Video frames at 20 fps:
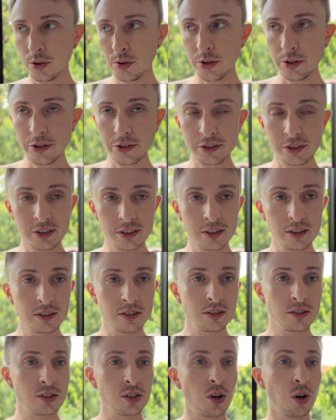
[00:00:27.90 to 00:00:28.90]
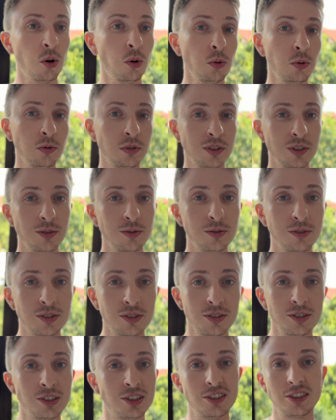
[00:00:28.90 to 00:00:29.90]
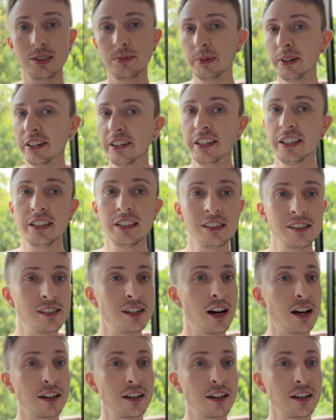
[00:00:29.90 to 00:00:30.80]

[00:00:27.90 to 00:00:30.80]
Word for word: users, old users, experienced, not